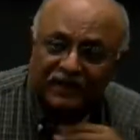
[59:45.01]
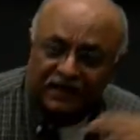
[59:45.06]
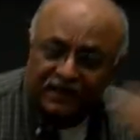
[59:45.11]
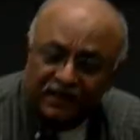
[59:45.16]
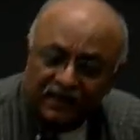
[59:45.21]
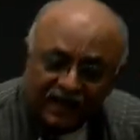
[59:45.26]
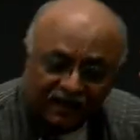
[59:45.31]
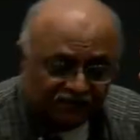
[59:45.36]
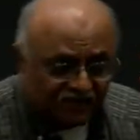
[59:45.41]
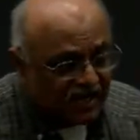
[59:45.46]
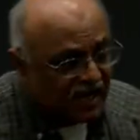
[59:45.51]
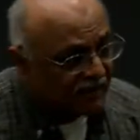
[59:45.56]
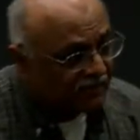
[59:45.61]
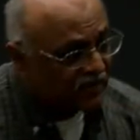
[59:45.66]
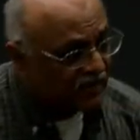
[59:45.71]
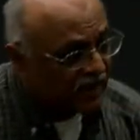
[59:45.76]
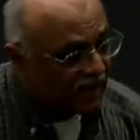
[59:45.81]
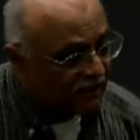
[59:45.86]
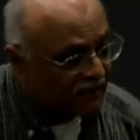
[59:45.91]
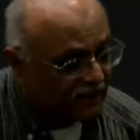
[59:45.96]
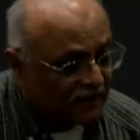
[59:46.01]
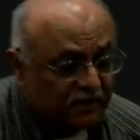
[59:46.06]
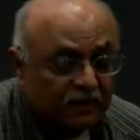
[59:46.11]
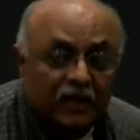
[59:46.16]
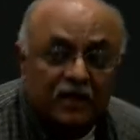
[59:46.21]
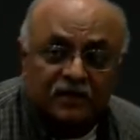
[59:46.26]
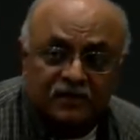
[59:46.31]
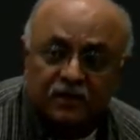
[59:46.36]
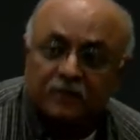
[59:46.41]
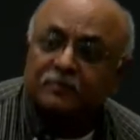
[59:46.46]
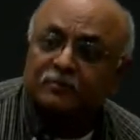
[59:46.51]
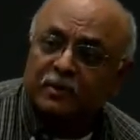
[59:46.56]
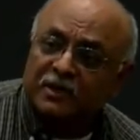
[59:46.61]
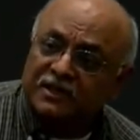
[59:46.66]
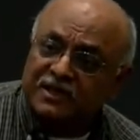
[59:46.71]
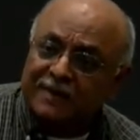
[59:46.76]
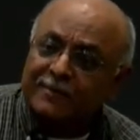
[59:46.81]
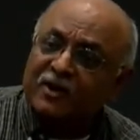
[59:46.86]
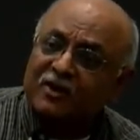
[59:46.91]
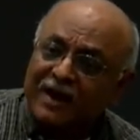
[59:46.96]
I didn't have time to cover that. So, but
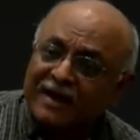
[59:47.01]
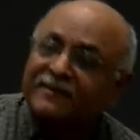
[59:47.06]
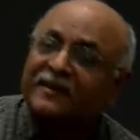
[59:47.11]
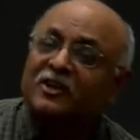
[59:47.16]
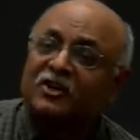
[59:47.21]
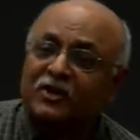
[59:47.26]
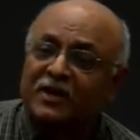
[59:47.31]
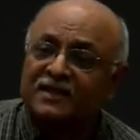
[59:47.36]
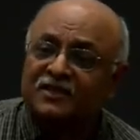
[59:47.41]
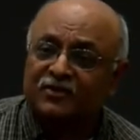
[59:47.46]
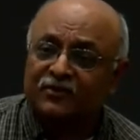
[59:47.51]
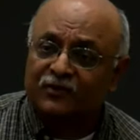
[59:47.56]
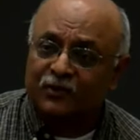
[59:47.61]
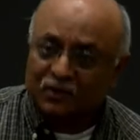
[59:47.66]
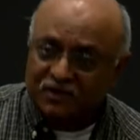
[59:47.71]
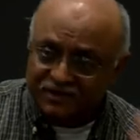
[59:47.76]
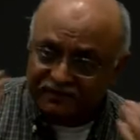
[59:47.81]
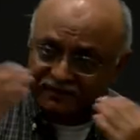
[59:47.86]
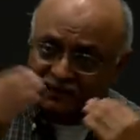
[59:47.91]
demographic trends are, of course, a,